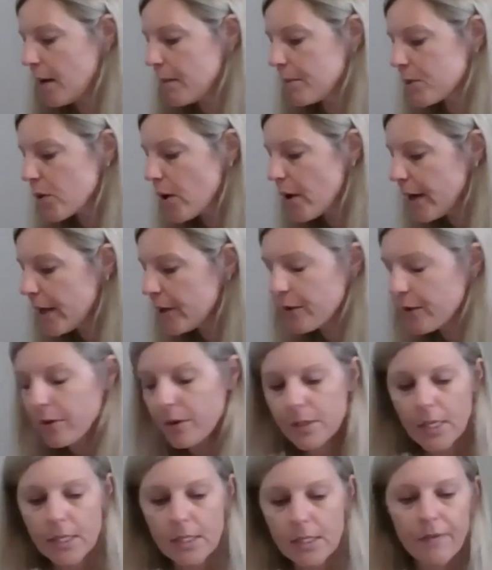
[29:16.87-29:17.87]
So
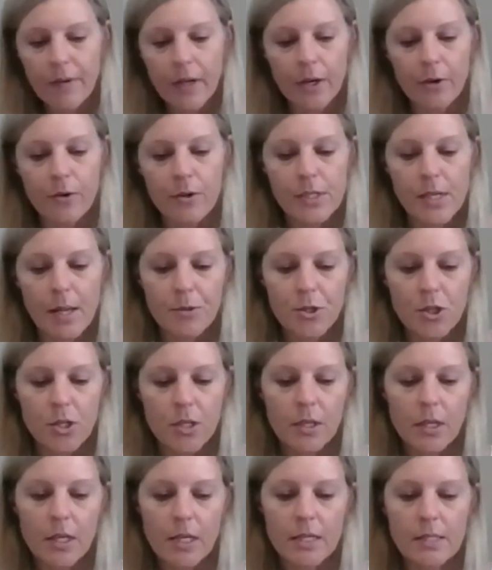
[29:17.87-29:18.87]
our sense of
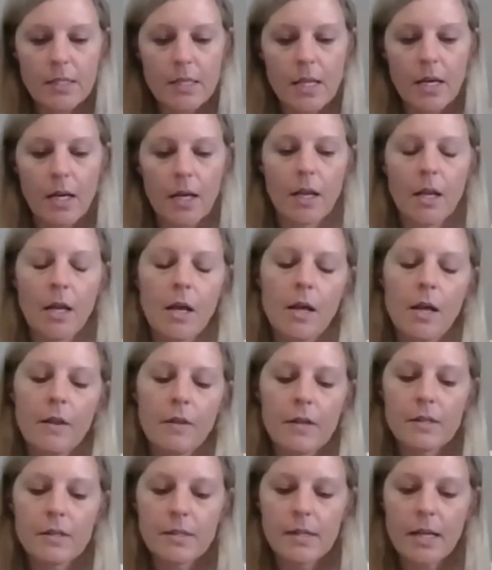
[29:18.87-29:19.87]
interoception is the
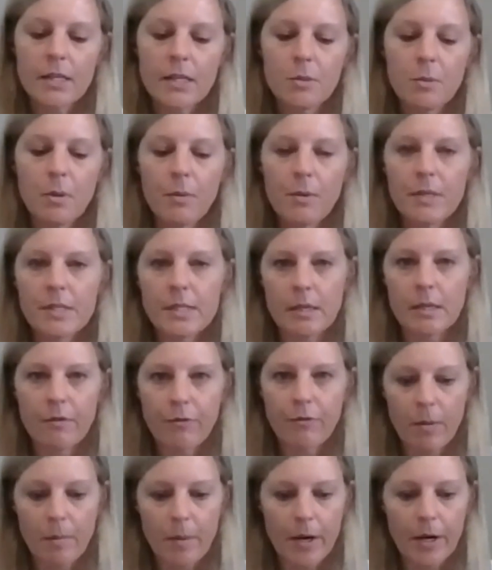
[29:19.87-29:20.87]
sense we
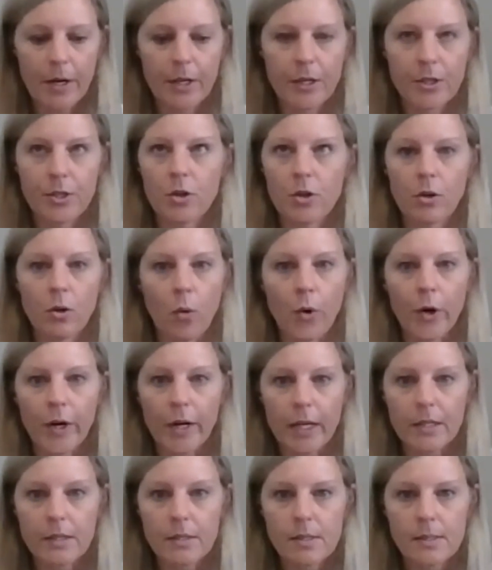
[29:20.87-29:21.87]
receive from our internal
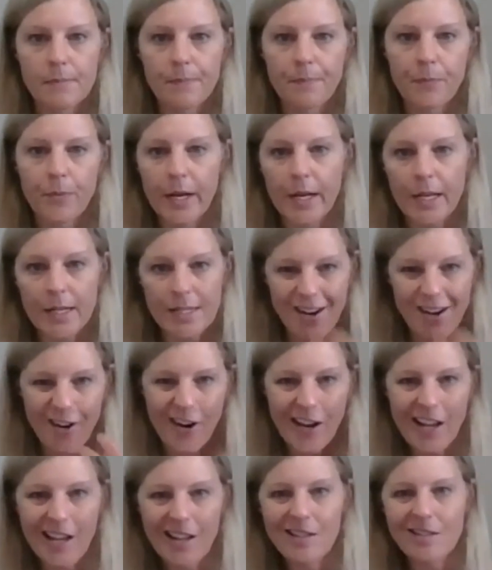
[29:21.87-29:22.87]
organs, right? It's
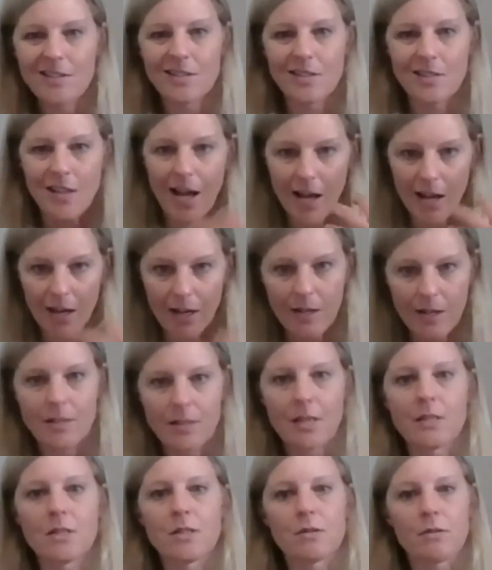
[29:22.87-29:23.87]
our inside
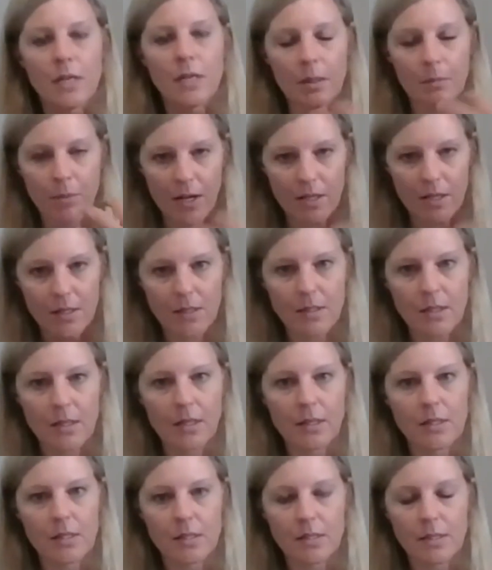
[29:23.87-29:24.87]
sensory
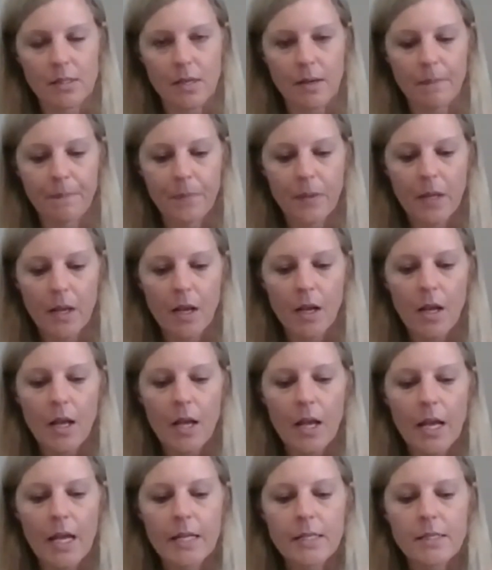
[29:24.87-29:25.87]
processing system.
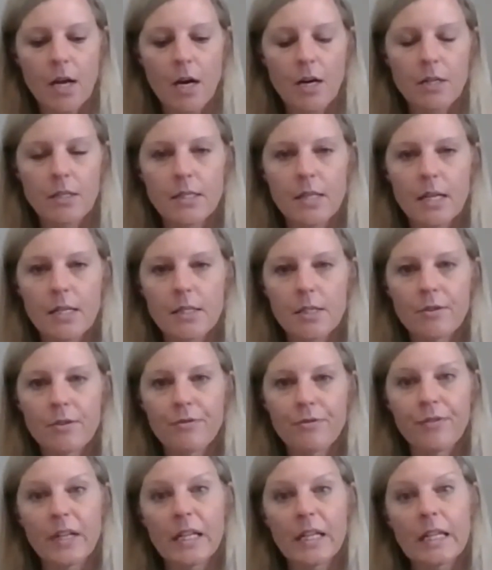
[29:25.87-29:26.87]
It's our sense
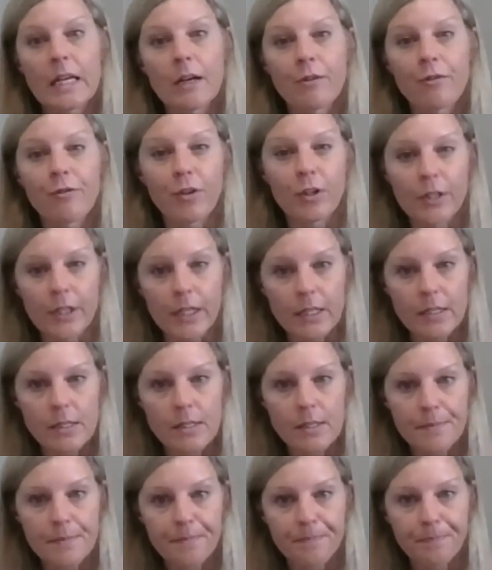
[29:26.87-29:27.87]
of feeling of
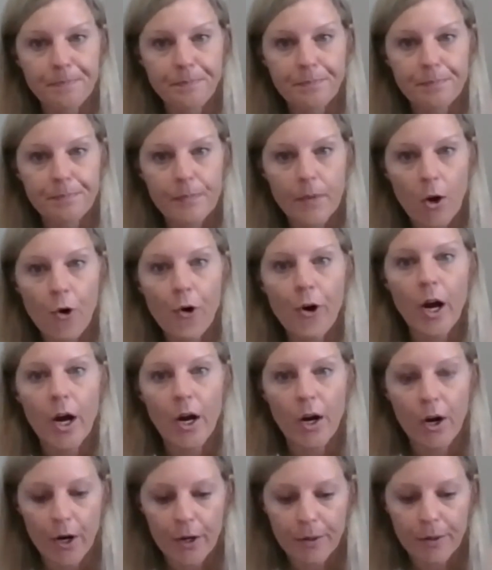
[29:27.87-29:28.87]
fullness or
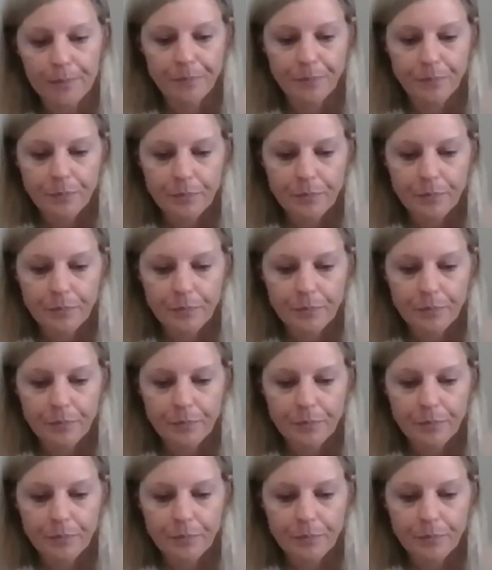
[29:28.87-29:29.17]
hunger.